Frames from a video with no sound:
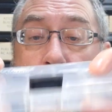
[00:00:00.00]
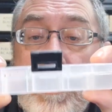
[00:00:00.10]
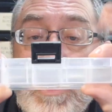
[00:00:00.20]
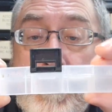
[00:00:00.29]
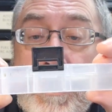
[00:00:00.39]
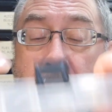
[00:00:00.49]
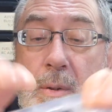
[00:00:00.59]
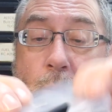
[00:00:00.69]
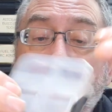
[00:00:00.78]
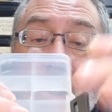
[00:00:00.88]
all your springs
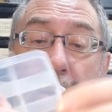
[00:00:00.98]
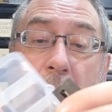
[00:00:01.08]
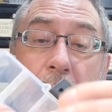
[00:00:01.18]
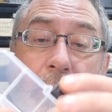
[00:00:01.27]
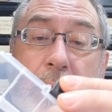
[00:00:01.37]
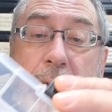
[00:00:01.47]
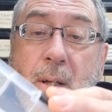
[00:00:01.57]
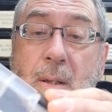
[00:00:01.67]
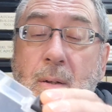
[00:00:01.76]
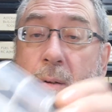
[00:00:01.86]
in one case,
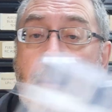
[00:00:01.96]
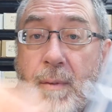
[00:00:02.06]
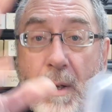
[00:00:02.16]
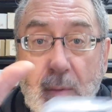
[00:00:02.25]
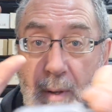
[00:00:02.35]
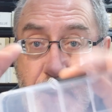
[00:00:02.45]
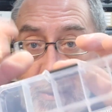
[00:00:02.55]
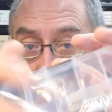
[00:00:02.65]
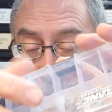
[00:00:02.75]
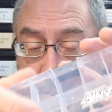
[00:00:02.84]
so they're not floating around
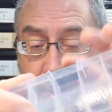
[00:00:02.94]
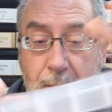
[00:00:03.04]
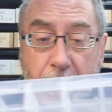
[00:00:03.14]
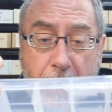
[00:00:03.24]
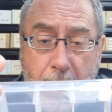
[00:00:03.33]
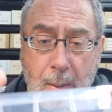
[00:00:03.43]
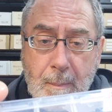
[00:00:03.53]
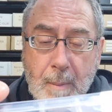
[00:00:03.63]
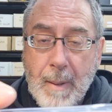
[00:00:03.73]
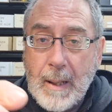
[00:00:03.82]
your
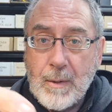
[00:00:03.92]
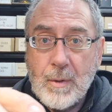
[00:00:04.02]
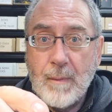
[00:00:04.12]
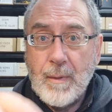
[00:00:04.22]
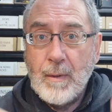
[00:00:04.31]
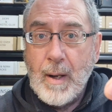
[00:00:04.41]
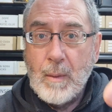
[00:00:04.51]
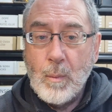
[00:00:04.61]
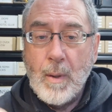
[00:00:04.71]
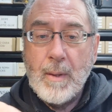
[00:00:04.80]
pit bag trying to figure
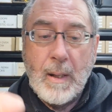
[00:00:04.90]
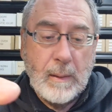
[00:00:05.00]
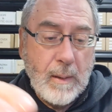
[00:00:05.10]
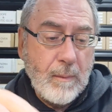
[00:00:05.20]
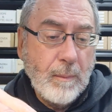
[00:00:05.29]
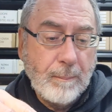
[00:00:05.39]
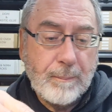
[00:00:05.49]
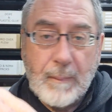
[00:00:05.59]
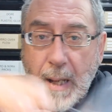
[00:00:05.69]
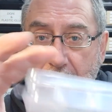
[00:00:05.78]
out where they live.
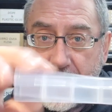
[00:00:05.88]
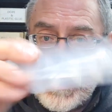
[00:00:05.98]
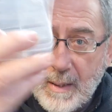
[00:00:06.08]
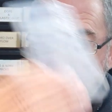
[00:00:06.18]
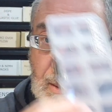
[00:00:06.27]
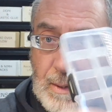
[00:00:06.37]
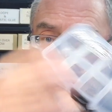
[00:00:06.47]
That's the